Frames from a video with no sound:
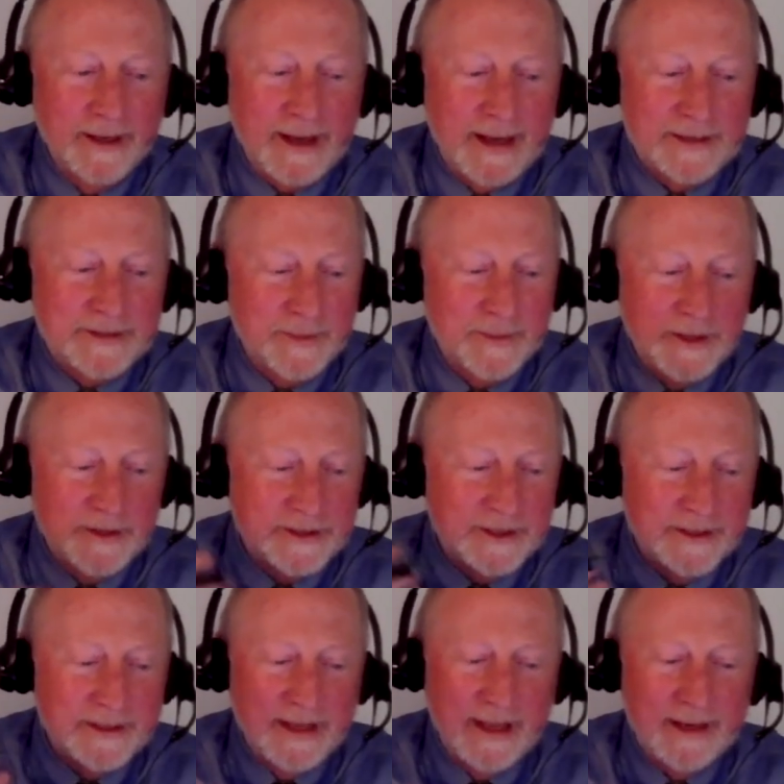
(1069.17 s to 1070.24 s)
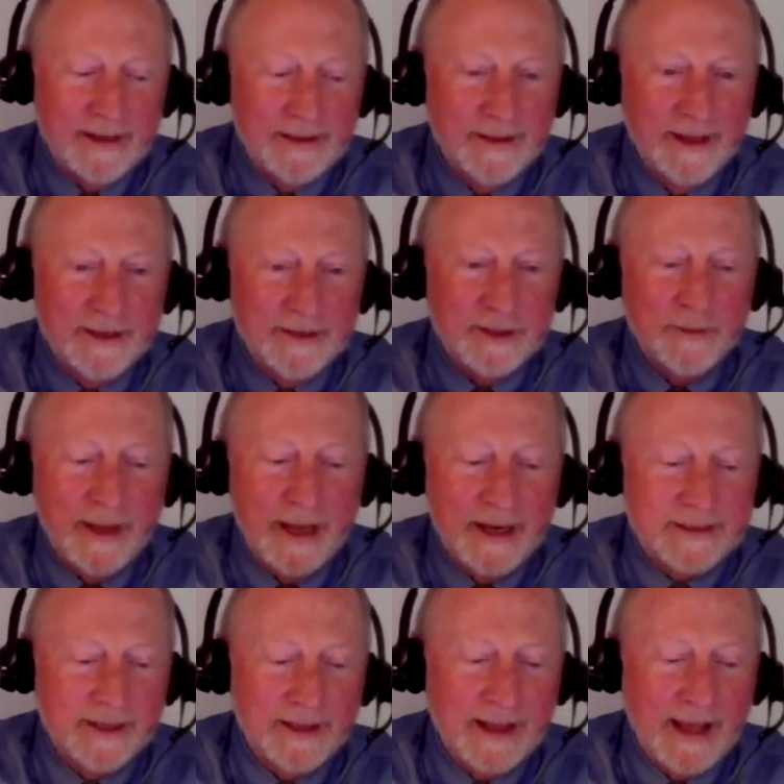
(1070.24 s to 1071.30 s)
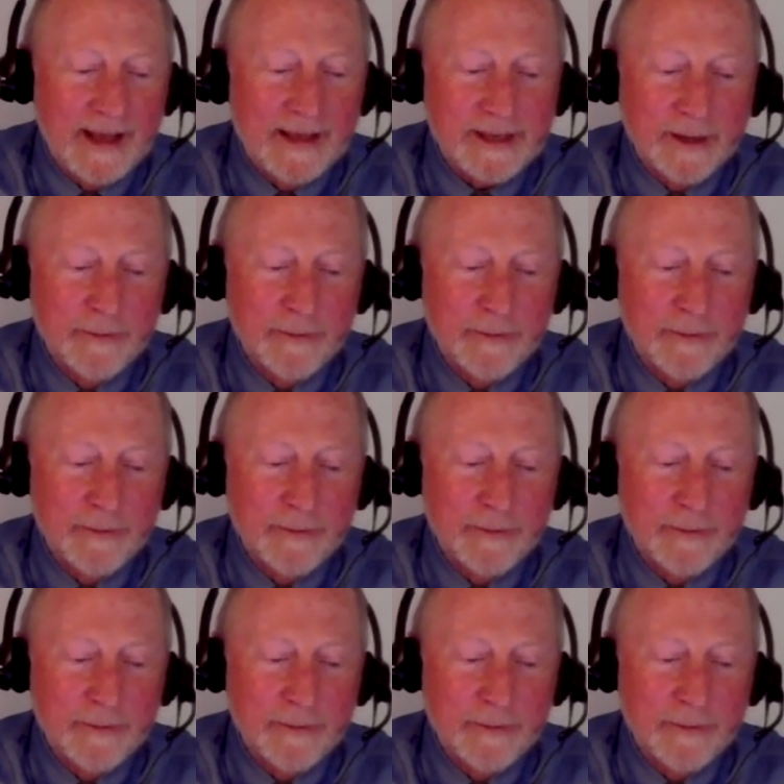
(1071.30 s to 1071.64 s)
contribution that you make to class.